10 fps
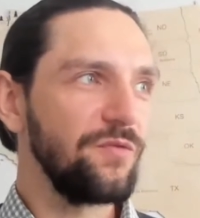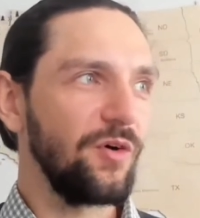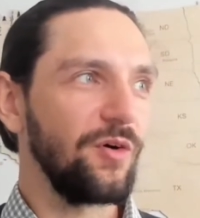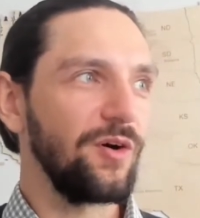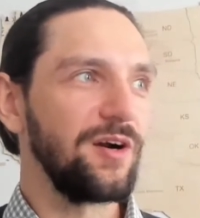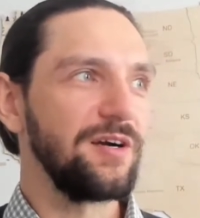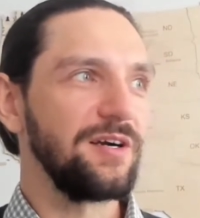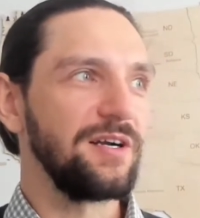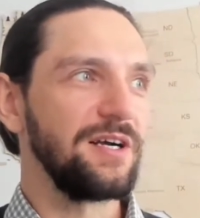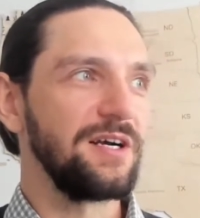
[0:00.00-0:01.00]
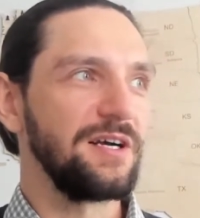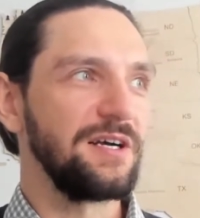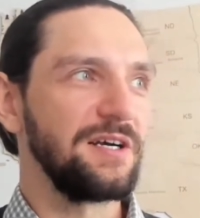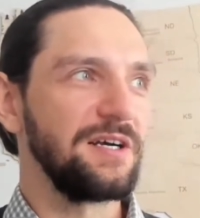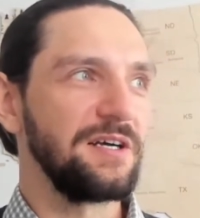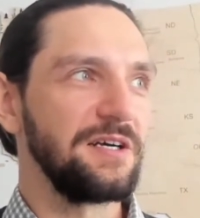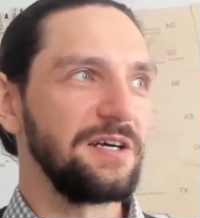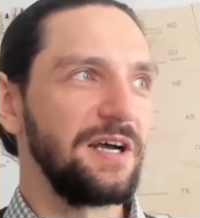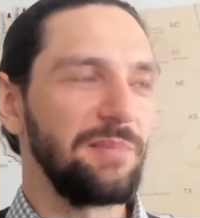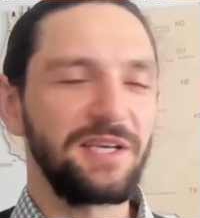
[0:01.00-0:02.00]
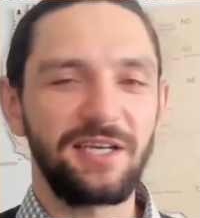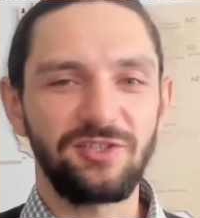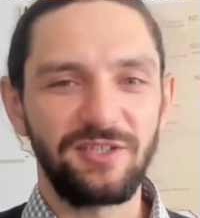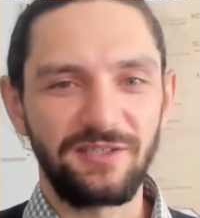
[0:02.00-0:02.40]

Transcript: for application